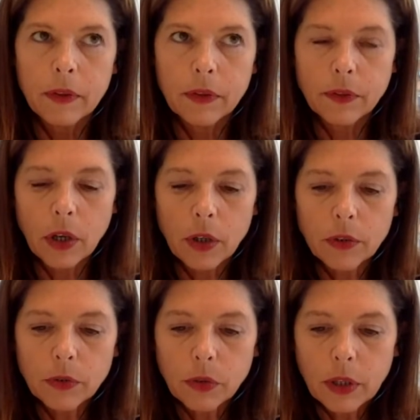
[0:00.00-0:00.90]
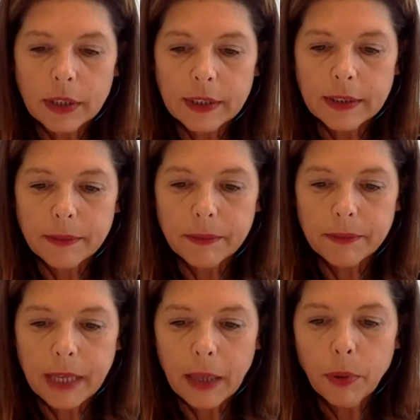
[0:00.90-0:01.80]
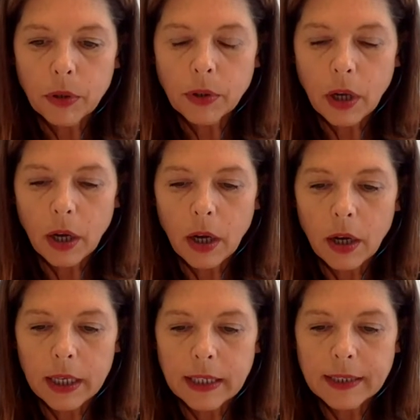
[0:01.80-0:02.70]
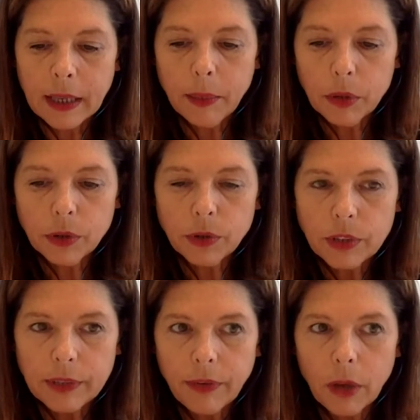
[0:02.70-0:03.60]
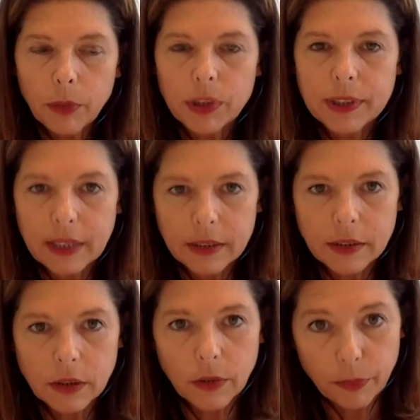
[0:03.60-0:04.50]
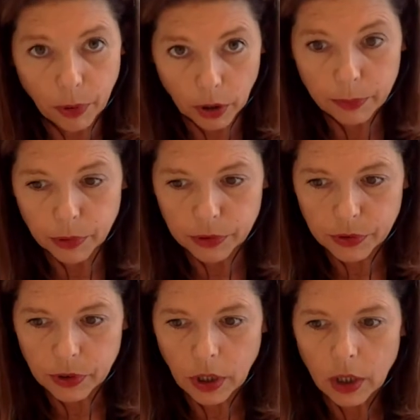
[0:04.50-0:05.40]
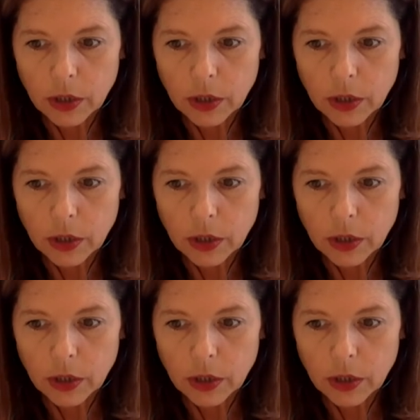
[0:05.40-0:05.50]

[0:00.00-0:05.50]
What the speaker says: Second is able to develop a sense of purpose.